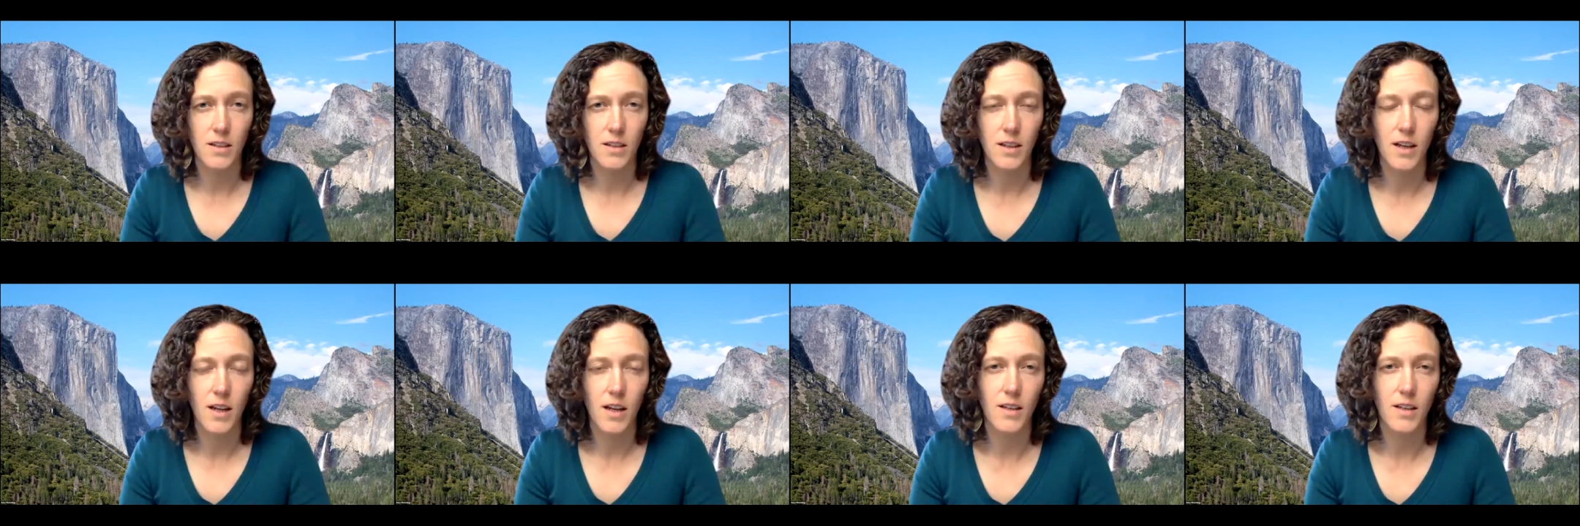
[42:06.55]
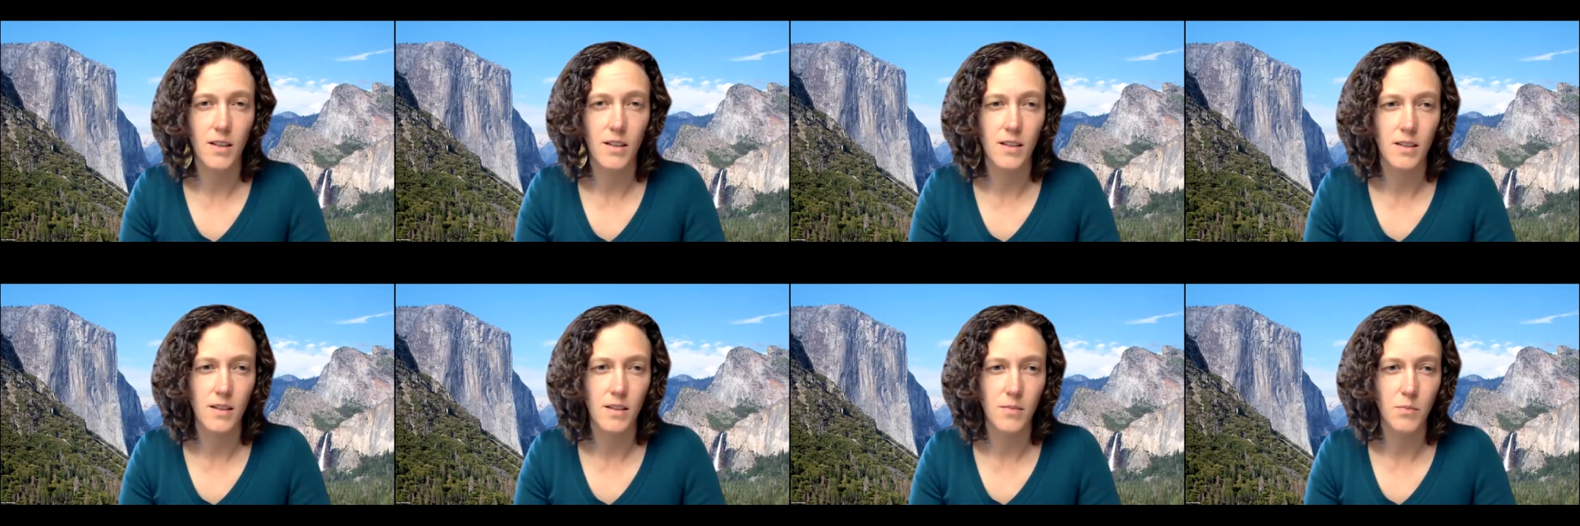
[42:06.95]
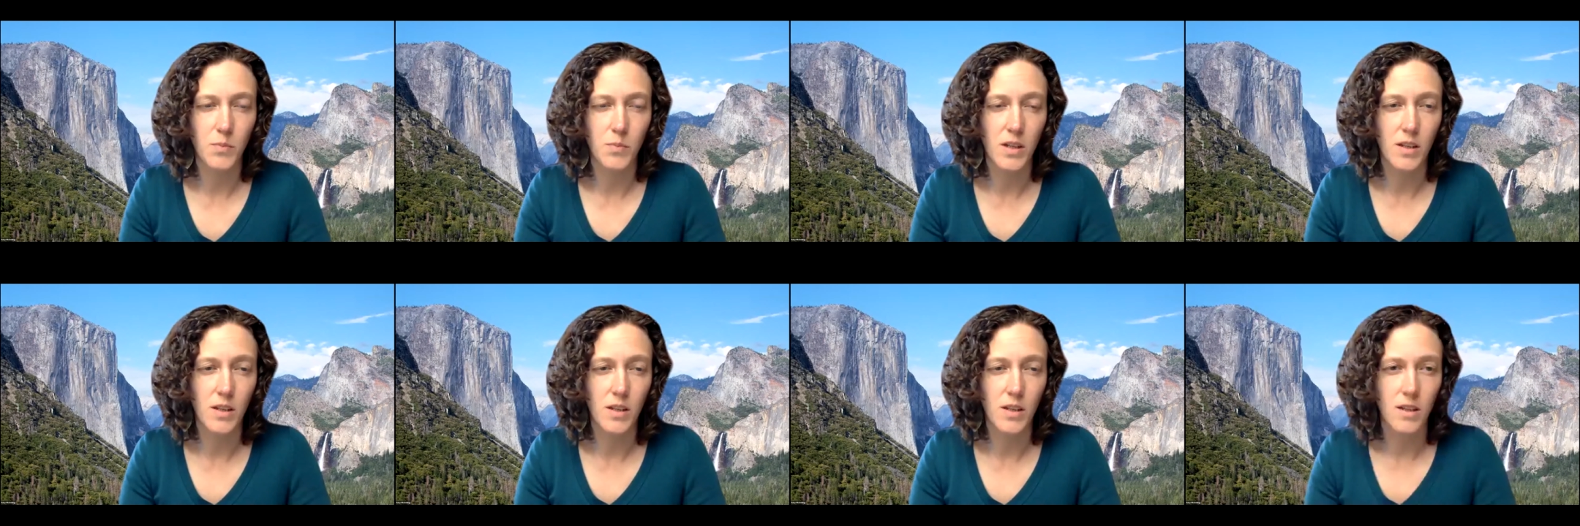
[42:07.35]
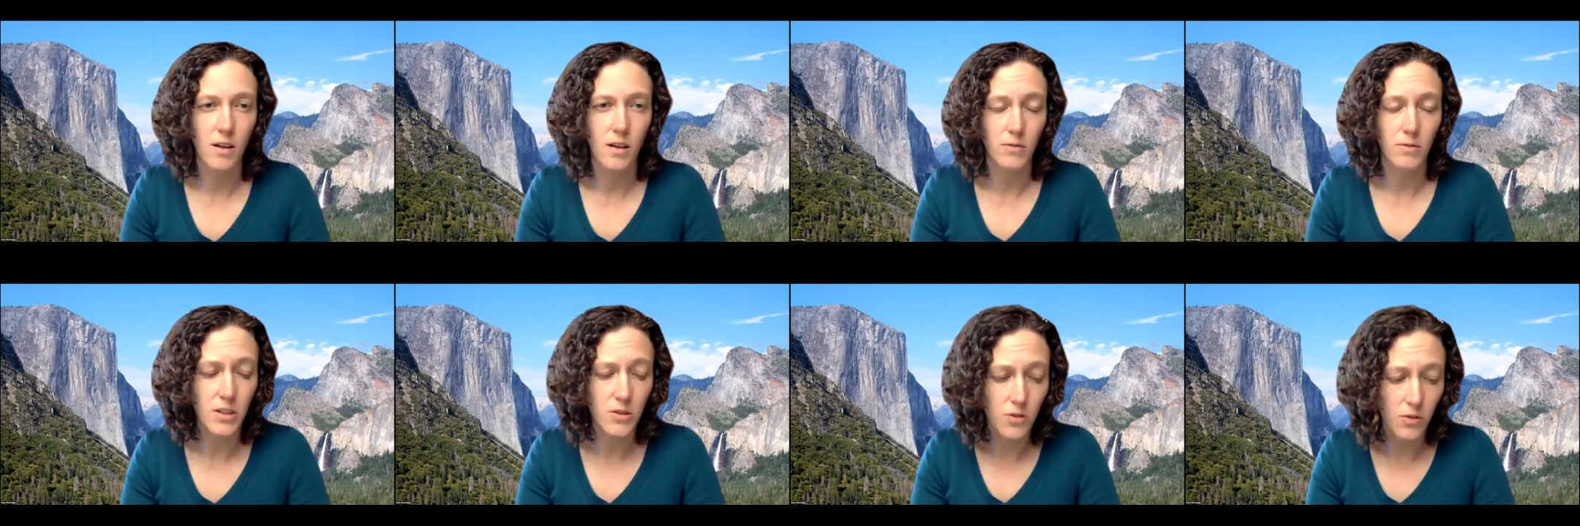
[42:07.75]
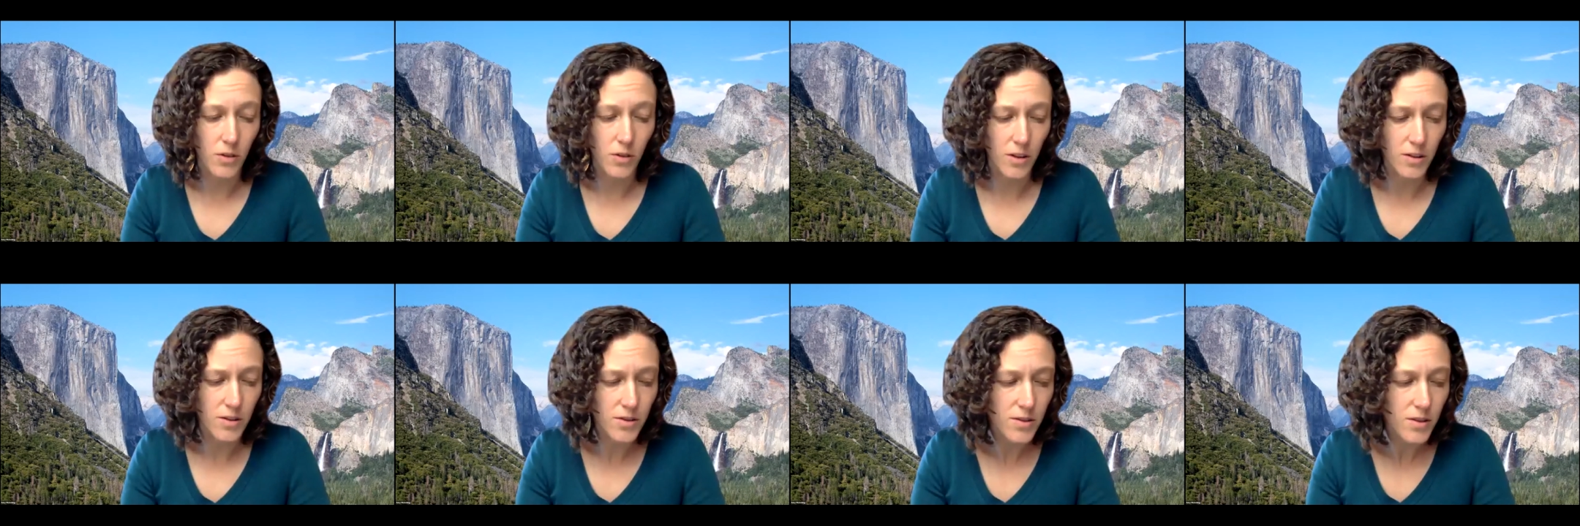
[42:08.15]
can be a
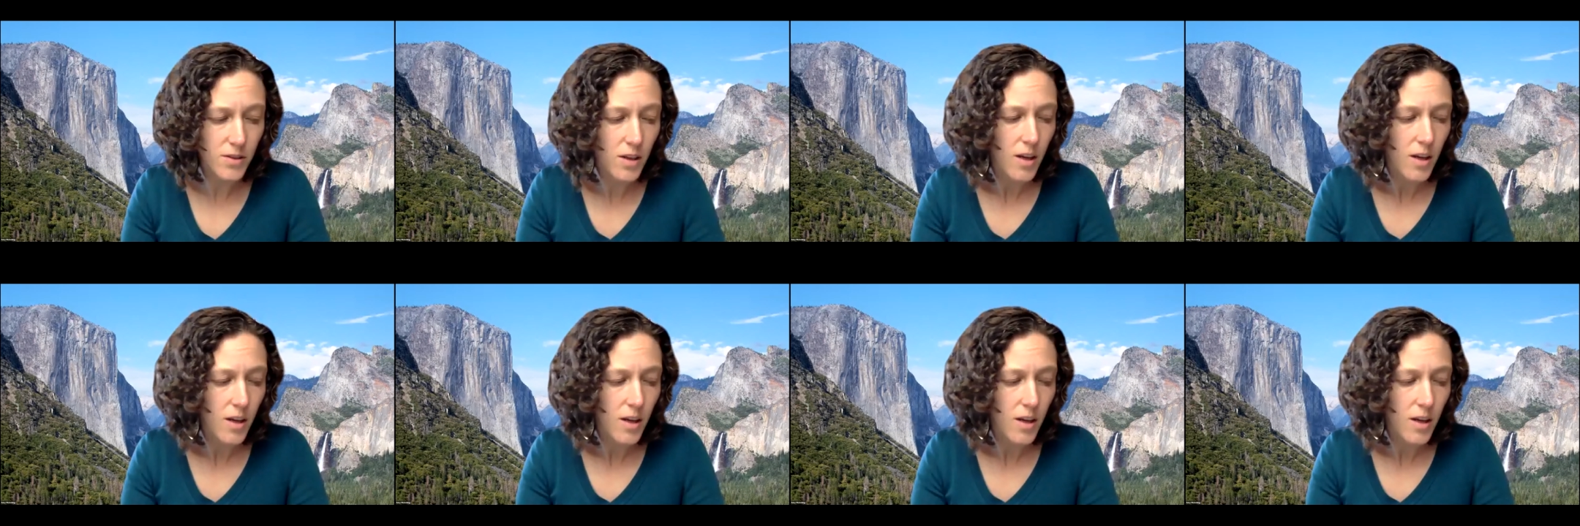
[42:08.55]
resource.